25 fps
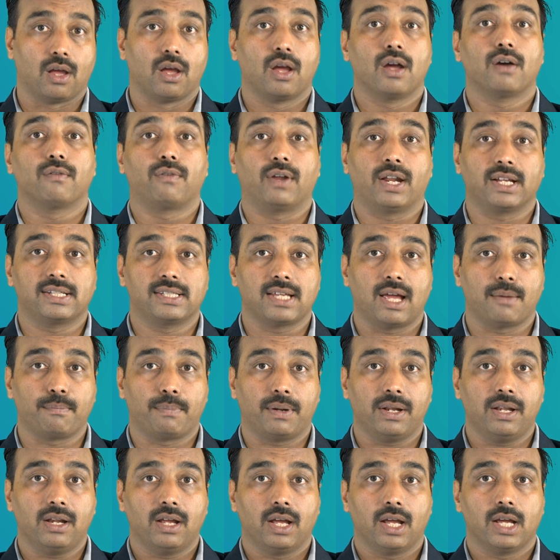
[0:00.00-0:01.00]
For
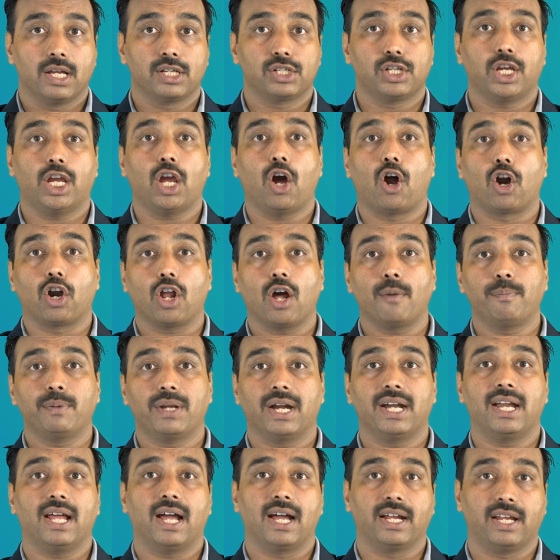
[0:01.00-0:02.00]
example, she
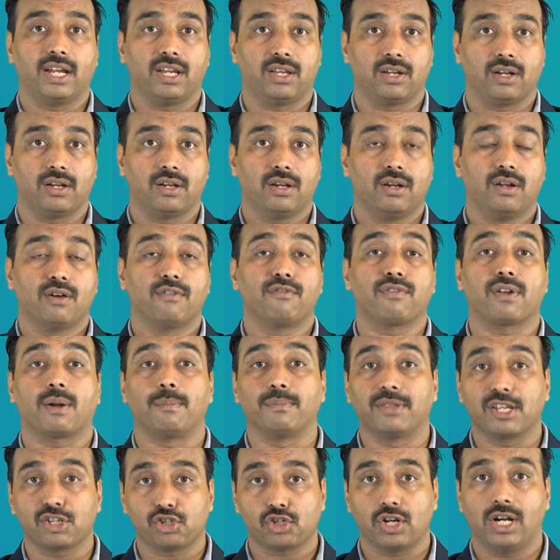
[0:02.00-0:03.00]
adopted a kitten from
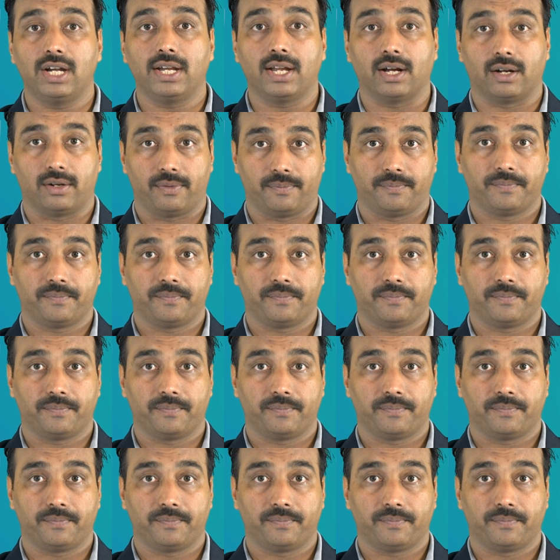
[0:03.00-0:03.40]
the shelter.